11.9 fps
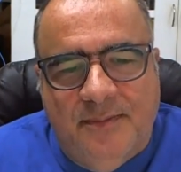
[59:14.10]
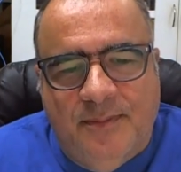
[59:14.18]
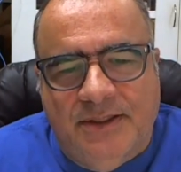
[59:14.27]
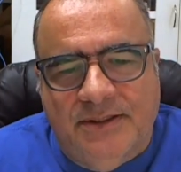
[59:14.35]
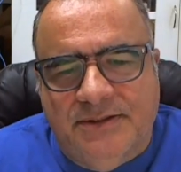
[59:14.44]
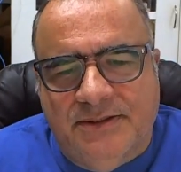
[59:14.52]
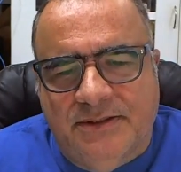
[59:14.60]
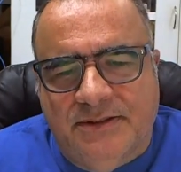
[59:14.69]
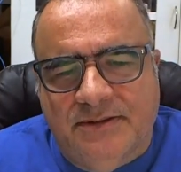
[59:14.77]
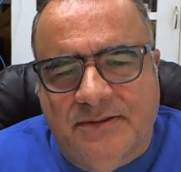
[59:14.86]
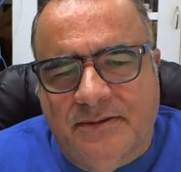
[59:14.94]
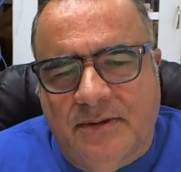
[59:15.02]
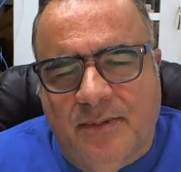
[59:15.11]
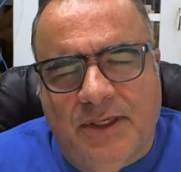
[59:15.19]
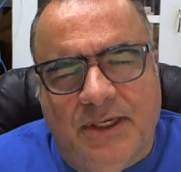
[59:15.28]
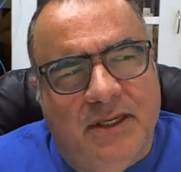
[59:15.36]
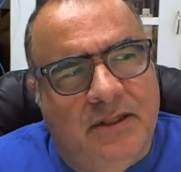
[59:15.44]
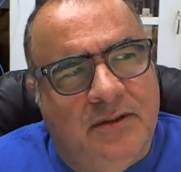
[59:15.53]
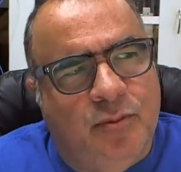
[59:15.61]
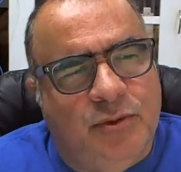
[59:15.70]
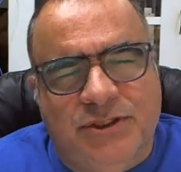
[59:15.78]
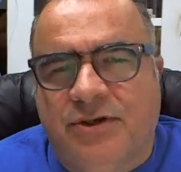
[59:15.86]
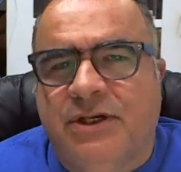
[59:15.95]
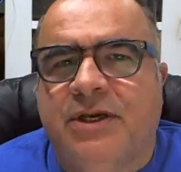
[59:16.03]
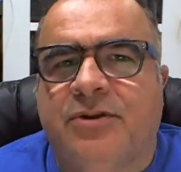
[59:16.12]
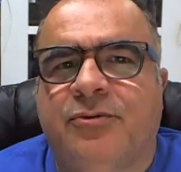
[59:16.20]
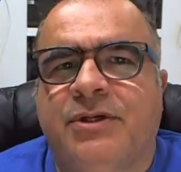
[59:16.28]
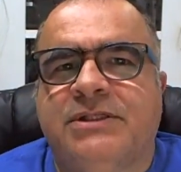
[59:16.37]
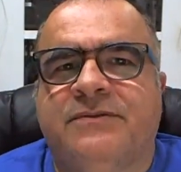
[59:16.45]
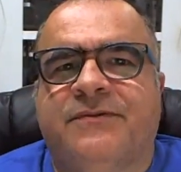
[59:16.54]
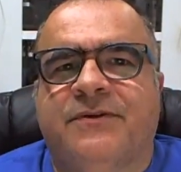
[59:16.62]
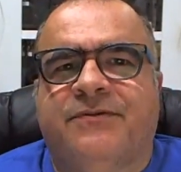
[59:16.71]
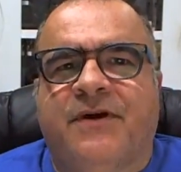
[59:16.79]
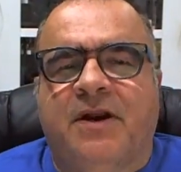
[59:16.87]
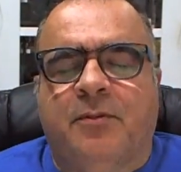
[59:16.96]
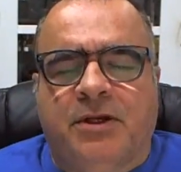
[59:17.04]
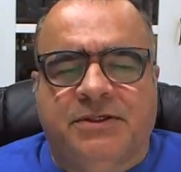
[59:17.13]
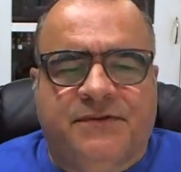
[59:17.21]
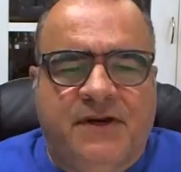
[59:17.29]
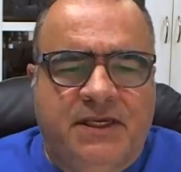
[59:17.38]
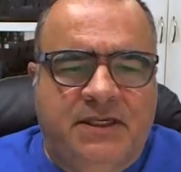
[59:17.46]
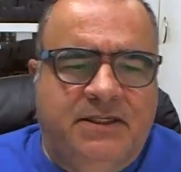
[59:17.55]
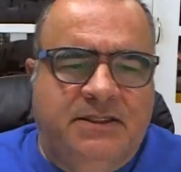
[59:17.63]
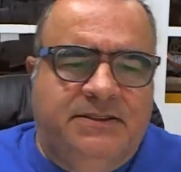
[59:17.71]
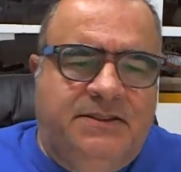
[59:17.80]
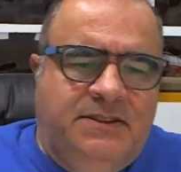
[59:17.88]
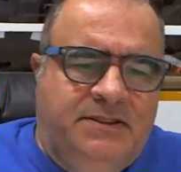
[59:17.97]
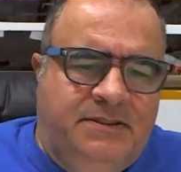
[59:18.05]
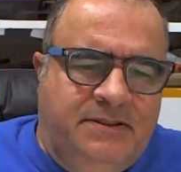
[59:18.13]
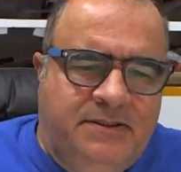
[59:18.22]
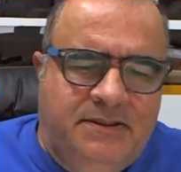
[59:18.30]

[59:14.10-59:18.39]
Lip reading: But I mean, was there any other reason for the fireballs, Frankie? Because I'm